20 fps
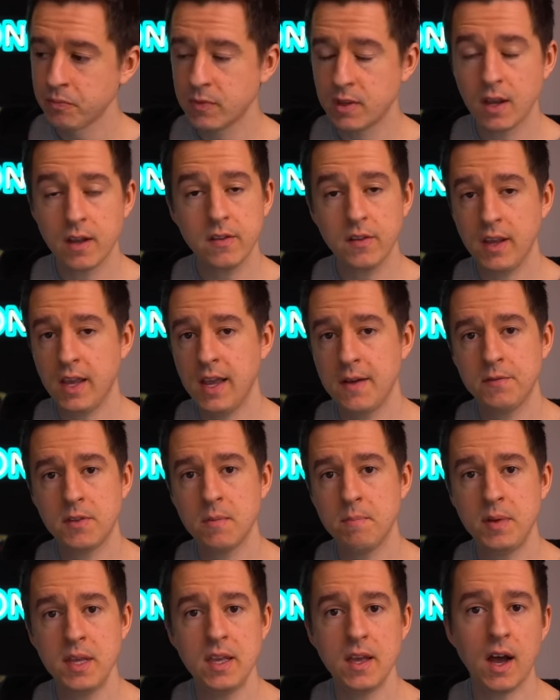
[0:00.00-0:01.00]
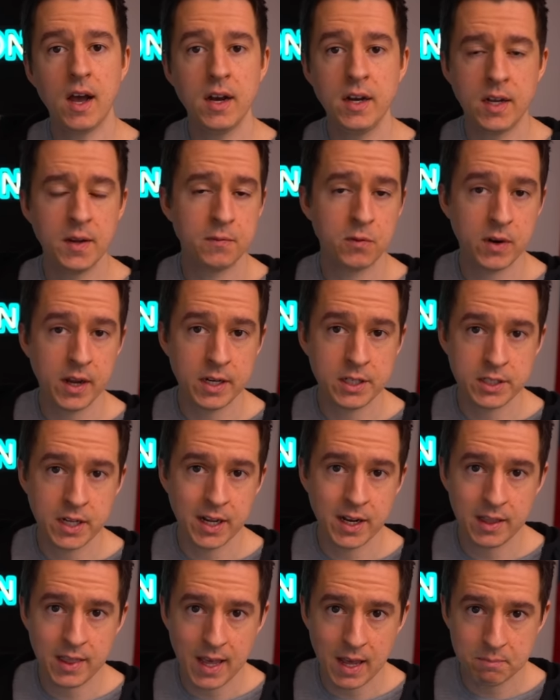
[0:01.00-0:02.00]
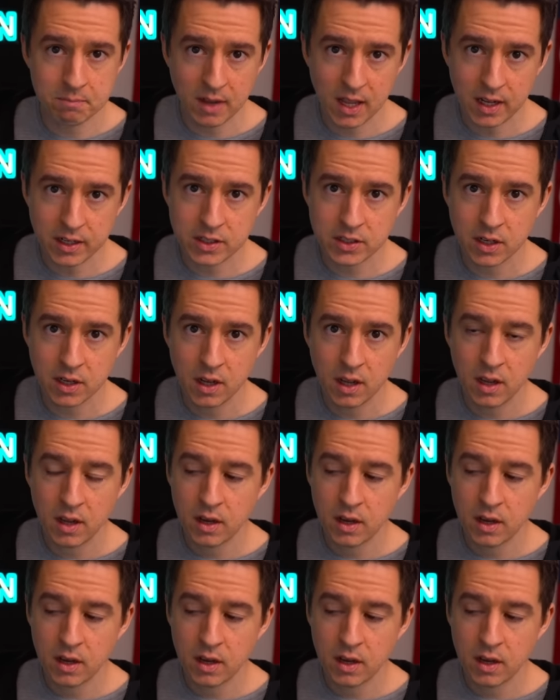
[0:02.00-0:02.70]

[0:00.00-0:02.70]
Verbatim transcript: Doesn't have to be undifferentiated that much.